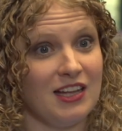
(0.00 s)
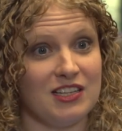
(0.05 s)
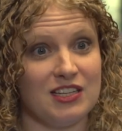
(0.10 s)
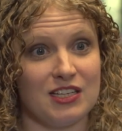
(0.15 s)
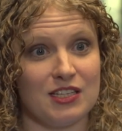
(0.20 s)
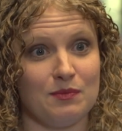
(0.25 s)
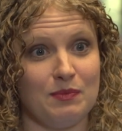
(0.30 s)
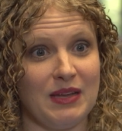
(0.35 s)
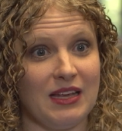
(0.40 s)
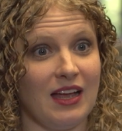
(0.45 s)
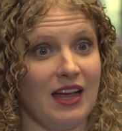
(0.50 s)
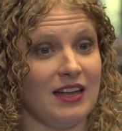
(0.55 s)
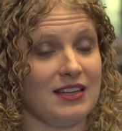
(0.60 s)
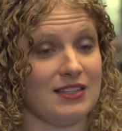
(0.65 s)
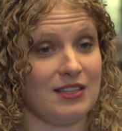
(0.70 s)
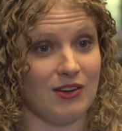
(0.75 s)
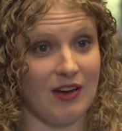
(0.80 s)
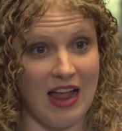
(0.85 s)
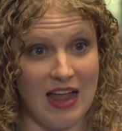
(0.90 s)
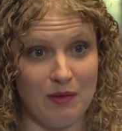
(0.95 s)
just because
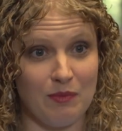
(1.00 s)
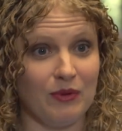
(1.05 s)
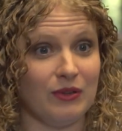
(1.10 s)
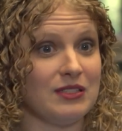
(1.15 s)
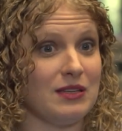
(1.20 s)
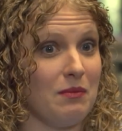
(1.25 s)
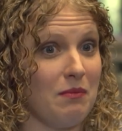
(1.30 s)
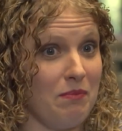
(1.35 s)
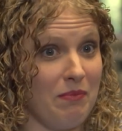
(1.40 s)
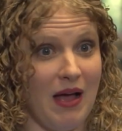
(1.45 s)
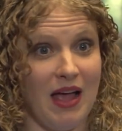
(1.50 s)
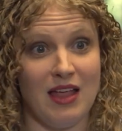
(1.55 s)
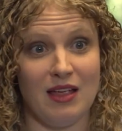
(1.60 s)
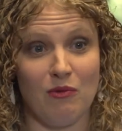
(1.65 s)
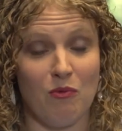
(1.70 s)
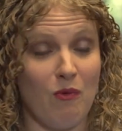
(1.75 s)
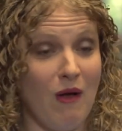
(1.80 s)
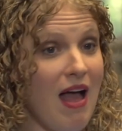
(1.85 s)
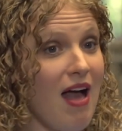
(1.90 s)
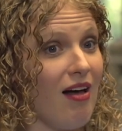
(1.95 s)
they're able to bite
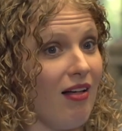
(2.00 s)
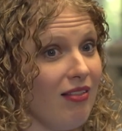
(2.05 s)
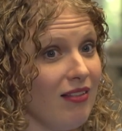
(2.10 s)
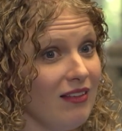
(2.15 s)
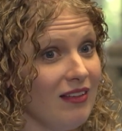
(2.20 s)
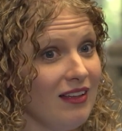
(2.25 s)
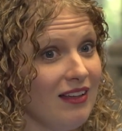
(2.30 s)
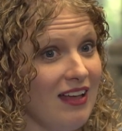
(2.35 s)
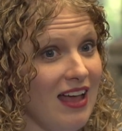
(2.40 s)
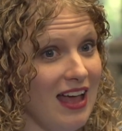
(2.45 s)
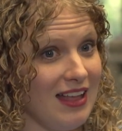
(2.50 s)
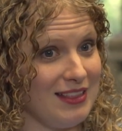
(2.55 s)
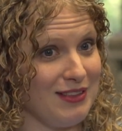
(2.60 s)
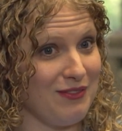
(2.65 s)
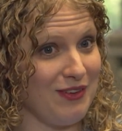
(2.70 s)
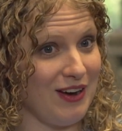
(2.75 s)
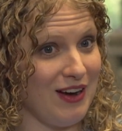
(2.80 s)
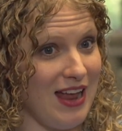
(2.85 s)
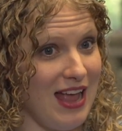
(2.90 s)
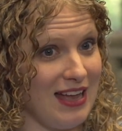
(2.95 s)
well at the
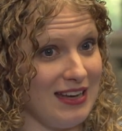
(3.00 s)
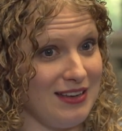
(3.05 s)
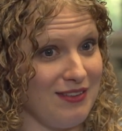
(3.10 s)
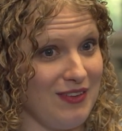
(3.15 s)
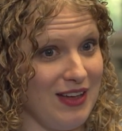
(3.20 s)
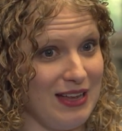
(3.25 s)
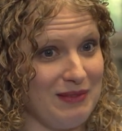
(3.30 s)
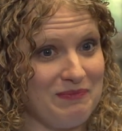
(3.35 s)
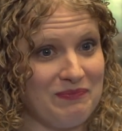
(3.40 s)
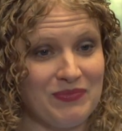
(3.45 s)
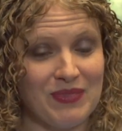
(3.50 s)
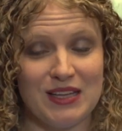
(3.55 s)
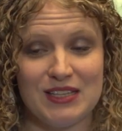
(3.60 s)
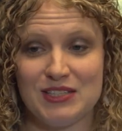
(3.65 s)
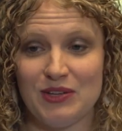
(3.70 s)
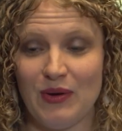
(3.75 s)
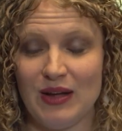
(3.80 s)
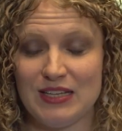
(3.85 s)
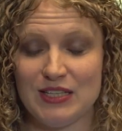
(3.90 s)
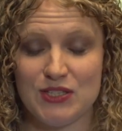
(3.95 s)
very end of it.
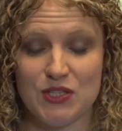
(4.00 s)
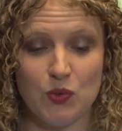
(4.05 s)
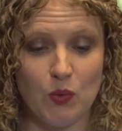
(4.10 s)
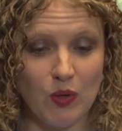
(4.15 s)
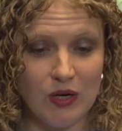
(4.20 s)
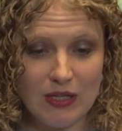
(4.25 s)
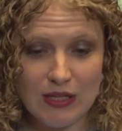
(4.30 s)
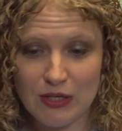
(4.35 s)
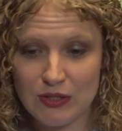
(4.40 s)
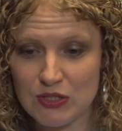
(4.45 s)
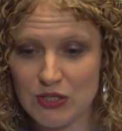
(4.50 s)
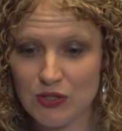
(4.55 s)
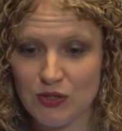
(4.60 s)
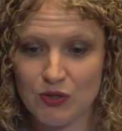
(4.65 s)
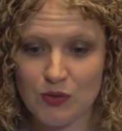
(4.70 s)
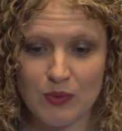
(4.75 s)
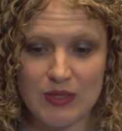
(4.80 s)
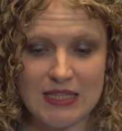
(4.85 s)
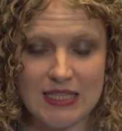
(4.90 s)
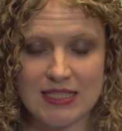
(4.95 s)
So I squirt their
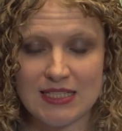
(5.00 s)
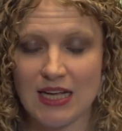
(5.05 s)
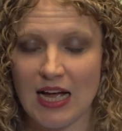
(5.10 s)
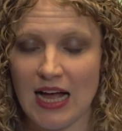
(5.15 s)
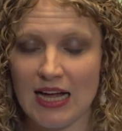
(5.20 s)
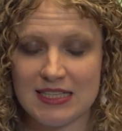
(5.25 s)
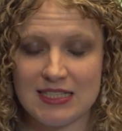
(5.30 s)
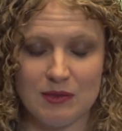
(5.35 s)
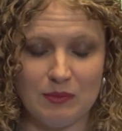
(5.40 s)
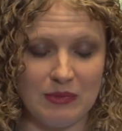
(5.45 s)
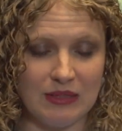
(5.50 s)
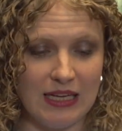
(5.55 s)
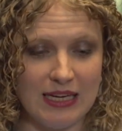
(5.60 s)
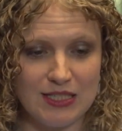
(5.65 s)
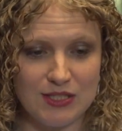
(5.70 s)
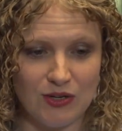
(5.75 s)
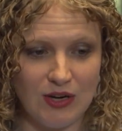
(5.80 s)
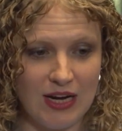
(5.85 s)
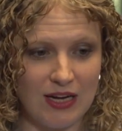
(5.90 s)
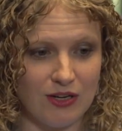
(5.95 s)
tooth with this awesome
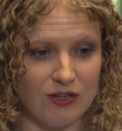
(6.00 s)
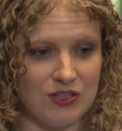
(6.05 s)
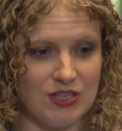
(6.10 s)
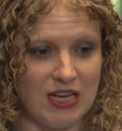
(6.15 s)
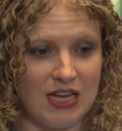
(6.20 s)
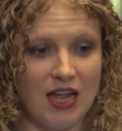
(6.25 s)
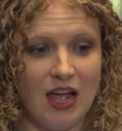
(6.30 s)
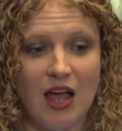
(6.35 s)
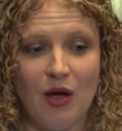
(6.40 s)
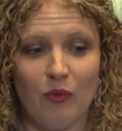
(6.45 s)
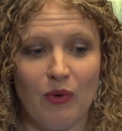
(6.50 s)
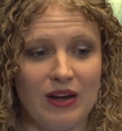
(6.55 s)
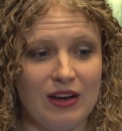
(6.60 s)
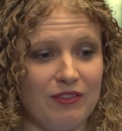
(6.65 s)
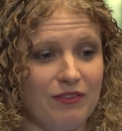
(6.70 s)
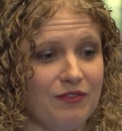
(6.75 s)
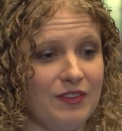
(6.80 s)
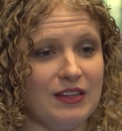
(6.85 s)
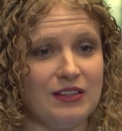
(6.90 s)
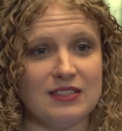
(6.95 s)
laser energy. What
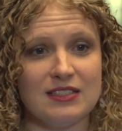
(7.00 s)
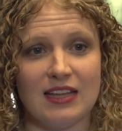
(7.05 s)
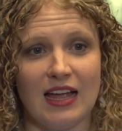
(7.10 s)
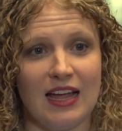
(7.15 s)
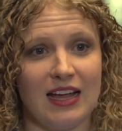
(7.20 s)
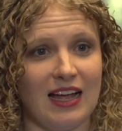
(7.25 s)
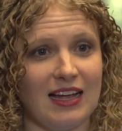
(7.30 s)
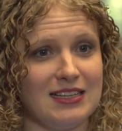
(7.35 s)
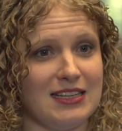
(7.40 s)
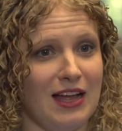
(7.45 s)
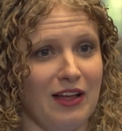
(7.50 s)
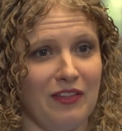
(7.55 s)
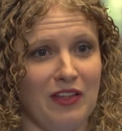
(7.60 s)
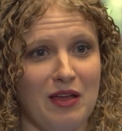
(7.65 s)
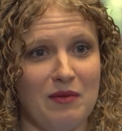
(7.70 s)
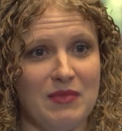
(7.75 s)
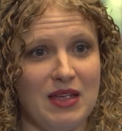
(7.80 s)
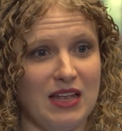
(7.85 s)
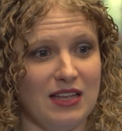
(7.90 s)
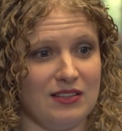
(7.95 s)
it feels like, I tell
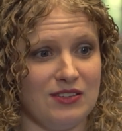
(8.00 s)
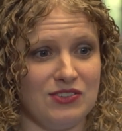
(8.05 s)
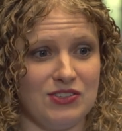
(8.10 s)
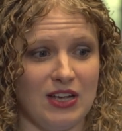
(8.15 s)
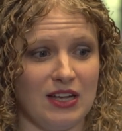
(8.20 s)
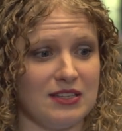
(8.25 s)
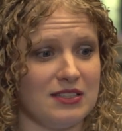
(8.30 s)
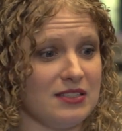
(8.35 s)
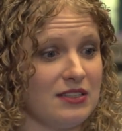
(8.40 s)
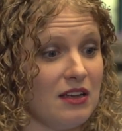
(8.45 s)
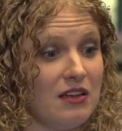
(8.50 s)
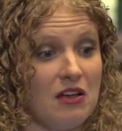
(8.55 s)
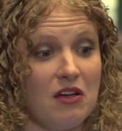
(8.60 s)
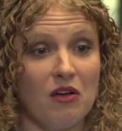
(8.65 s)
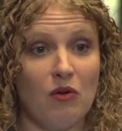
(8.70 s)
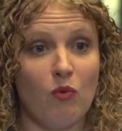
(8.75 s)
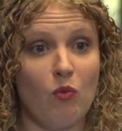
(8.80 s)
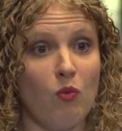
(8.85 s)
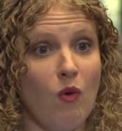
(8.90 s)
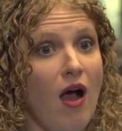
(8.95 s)
them, is just
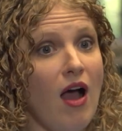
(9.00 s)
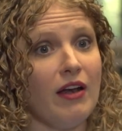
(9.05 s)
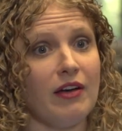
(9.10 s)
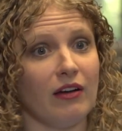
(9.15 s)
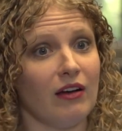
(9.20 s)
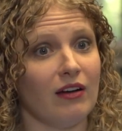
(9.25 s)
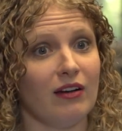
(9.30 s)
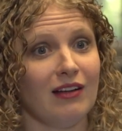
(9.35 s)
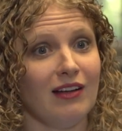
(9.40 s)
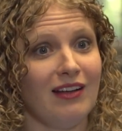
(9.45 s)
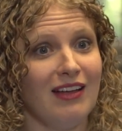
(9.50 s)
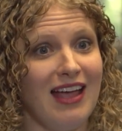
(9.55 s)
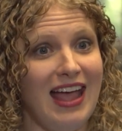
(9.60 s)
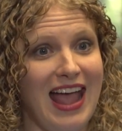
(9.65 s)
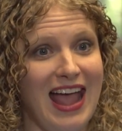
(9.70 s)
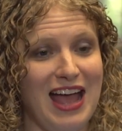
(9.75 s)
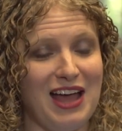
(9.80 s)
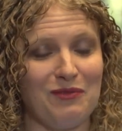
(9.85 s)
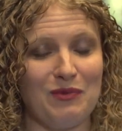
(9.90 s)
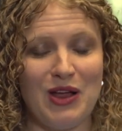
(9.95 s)
water.
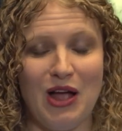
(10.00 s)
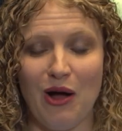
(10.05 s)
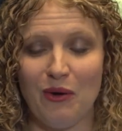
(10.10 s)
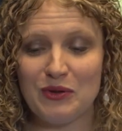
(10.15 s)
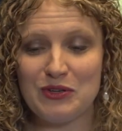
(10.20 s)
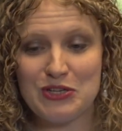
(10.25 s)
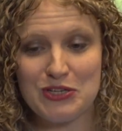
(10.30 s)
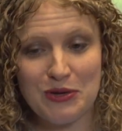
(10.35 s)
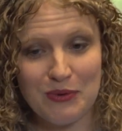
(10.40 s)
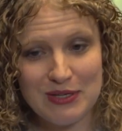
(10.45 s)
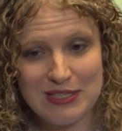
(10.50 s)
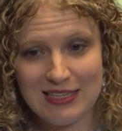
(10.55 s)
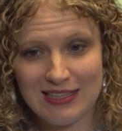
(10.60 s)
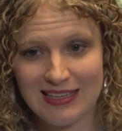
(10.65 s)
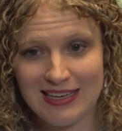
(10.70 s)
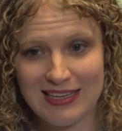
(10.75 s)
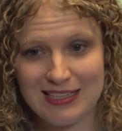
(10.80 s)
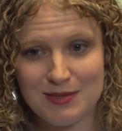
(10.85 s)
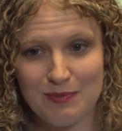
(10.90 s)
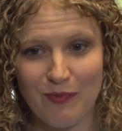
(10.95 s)
And we always show it to
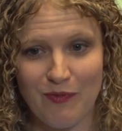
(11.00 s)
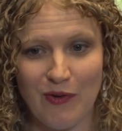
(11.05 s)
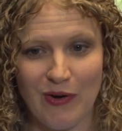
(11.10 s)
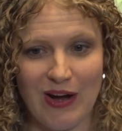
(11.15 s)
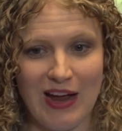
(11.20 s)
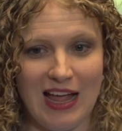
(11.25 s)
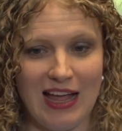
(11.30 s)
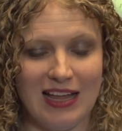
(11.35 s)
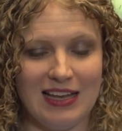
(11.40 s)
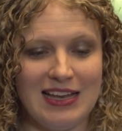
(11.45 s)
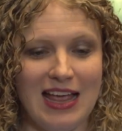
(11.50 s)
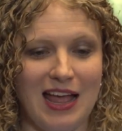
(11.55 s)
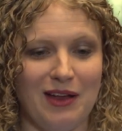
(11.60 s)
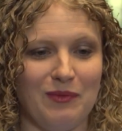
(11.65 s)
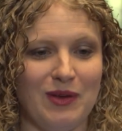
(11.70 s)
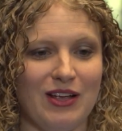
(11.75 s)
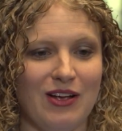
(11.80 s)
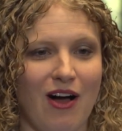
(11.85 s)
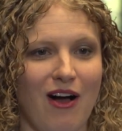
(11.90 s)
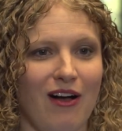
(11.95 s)
the kids beforehand, and
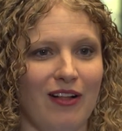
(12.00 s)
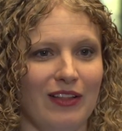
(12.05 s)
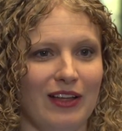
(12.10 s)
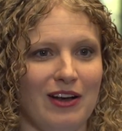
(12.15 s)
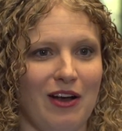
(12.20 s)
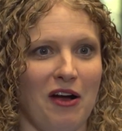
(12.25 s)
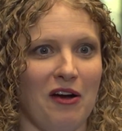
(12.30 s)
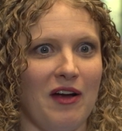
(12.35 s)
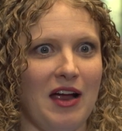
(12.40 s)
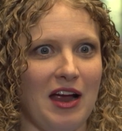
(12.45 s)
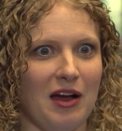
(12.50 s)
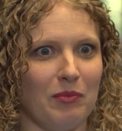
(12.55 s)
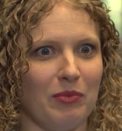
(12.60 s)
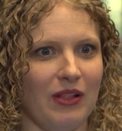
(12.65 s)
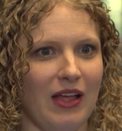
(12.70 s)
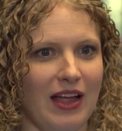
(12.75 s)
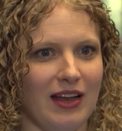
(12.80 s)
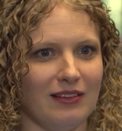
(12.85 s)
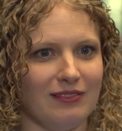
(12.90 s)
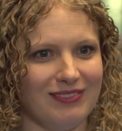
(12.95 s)
we call it our
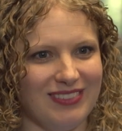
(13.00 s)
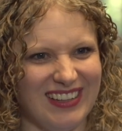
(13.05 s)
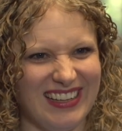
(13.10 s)
airplane.